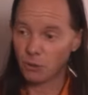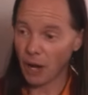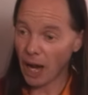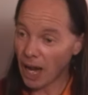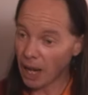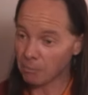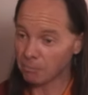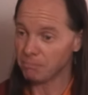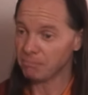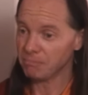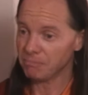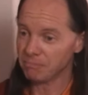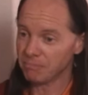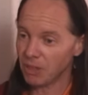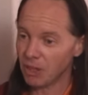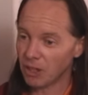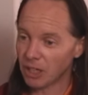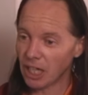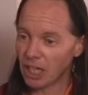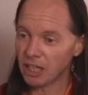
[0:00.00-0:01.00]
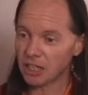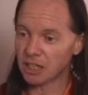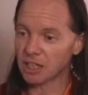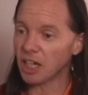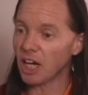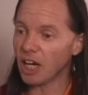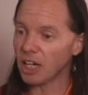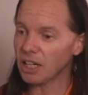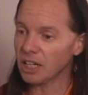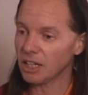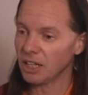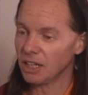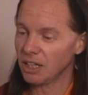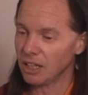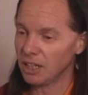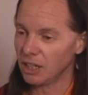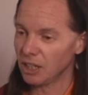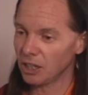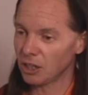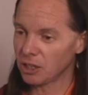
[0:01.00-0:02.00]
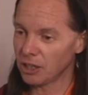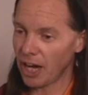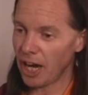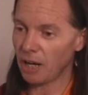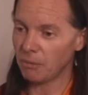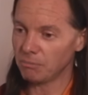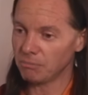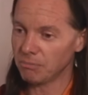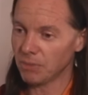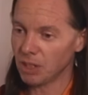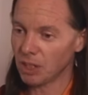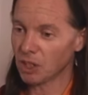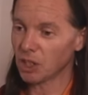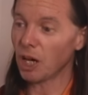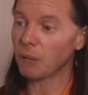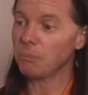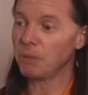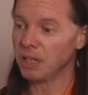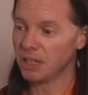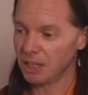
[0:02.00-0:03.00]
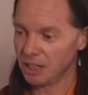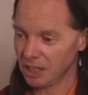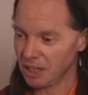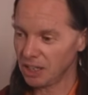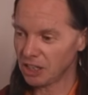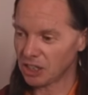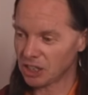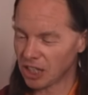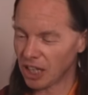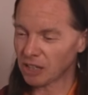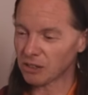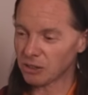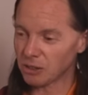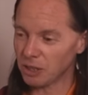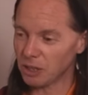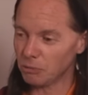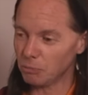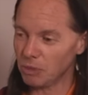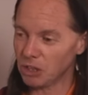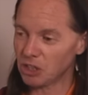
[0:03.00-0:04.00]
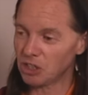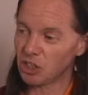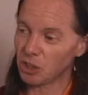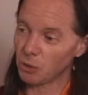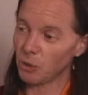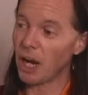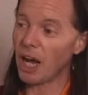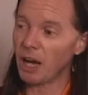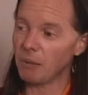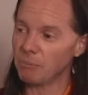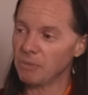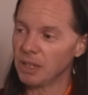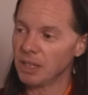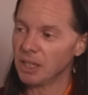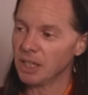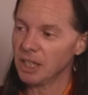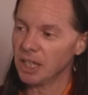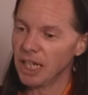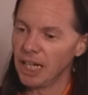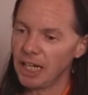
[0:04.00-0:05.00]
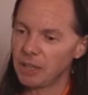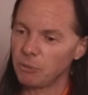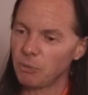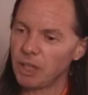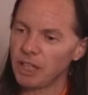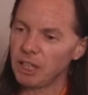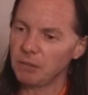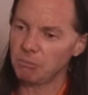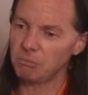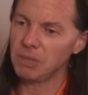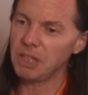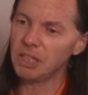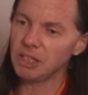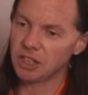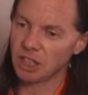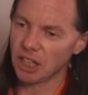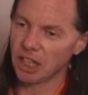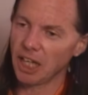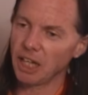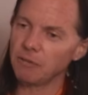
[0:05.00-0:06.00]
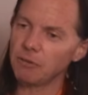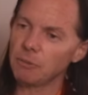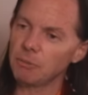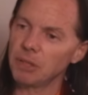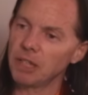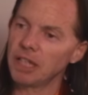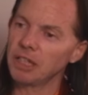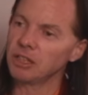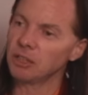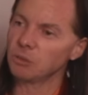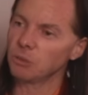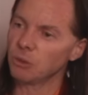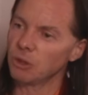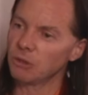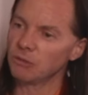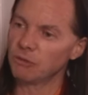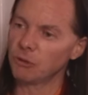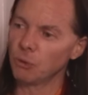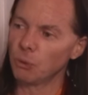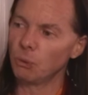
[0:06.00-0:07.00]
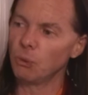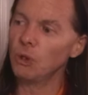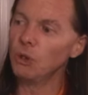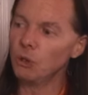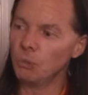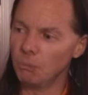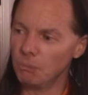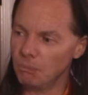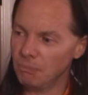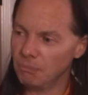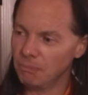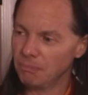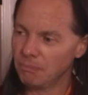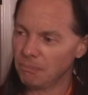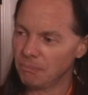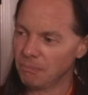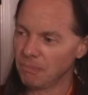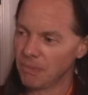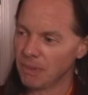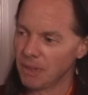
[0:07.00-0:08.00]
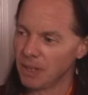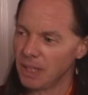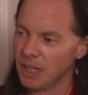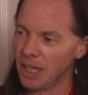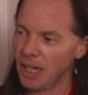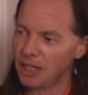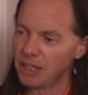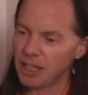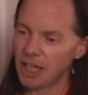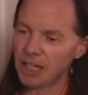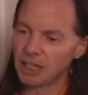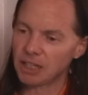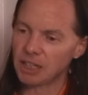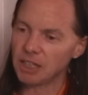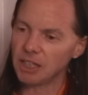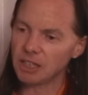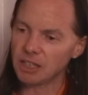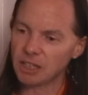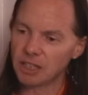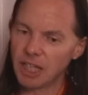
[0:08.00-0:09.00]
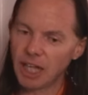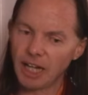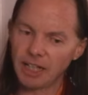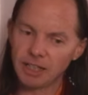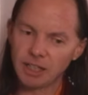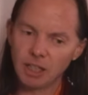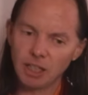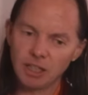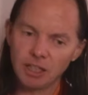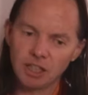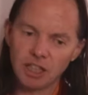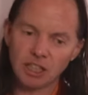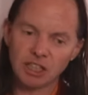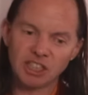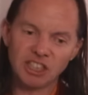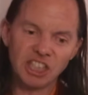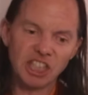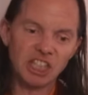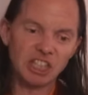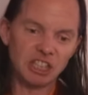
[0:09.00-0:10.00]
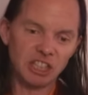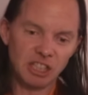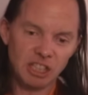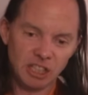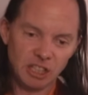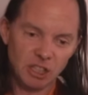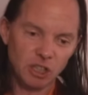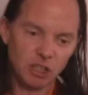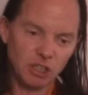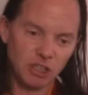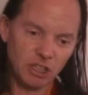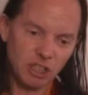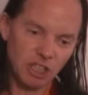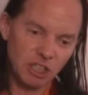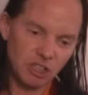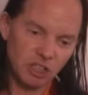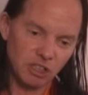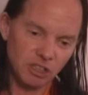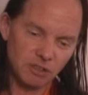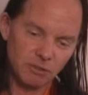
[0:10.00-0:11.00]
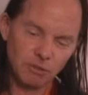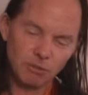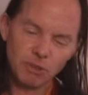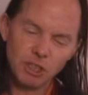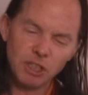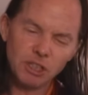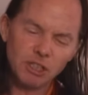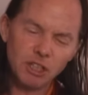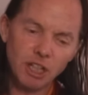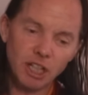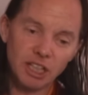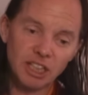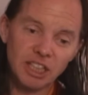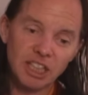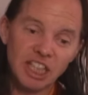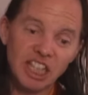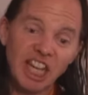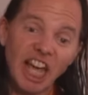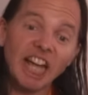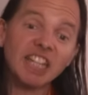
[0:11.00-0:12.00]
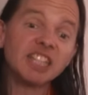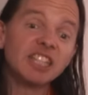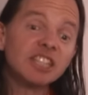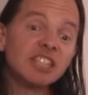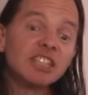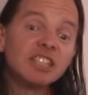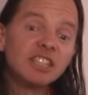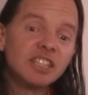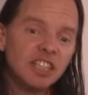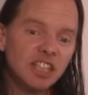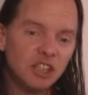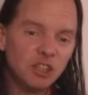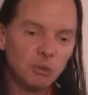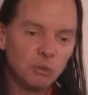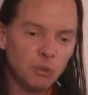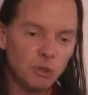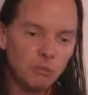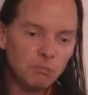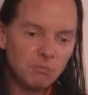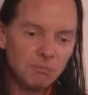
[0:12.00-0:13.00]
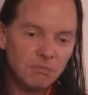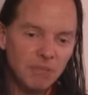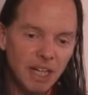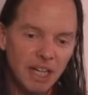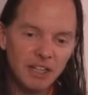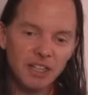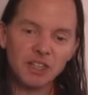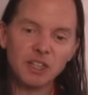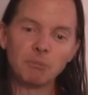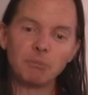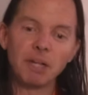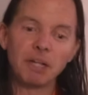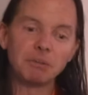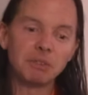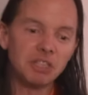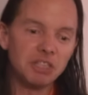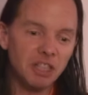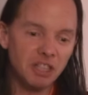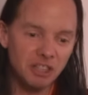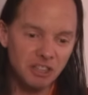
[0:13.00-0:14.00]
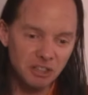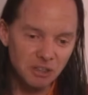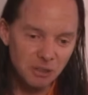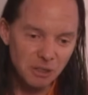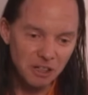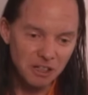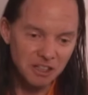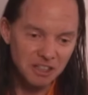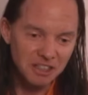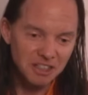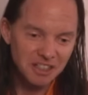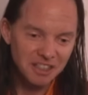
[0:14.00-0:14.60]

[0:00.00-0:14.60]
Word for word: grab. Okay, grah, grab, grab in Sanskrit means to grab. And what it means, it came from an ancient word for womb. And the idea is that the seed is, what do you call it, catches in the womb, and then the baby starts to grow.